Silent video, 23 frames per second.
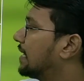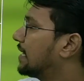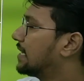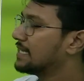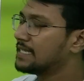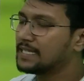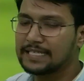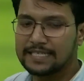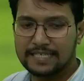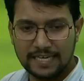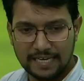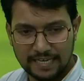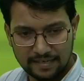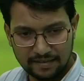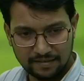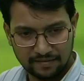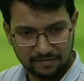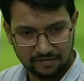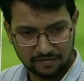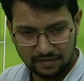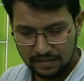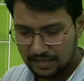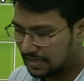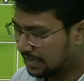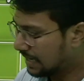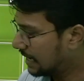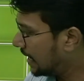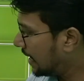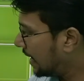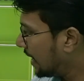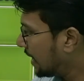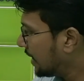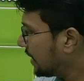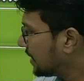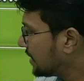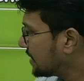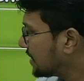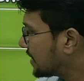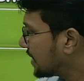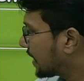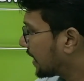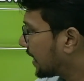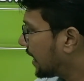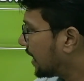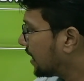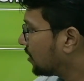is 10, and in
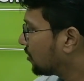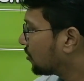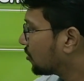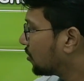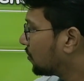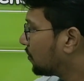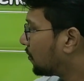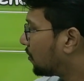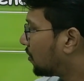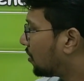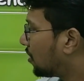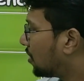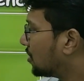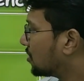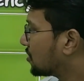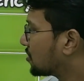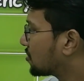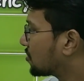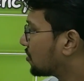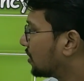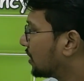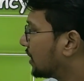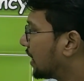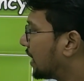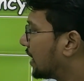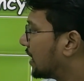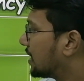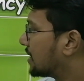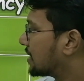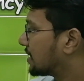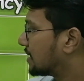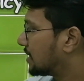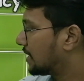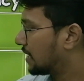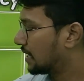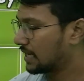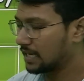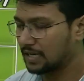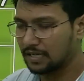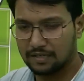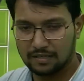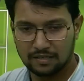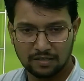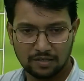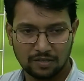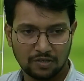second group also 10 is there.
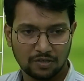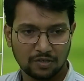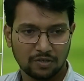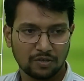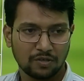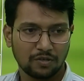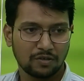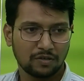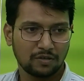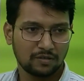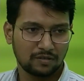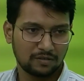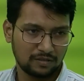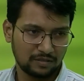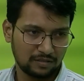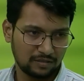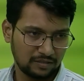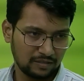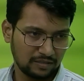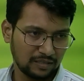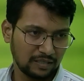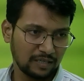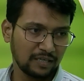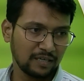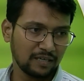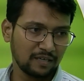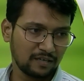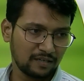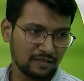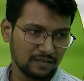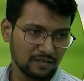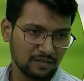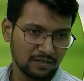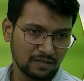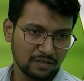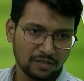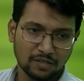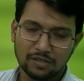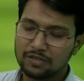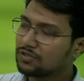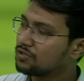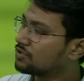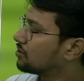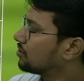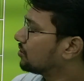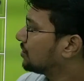Clear?
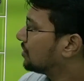So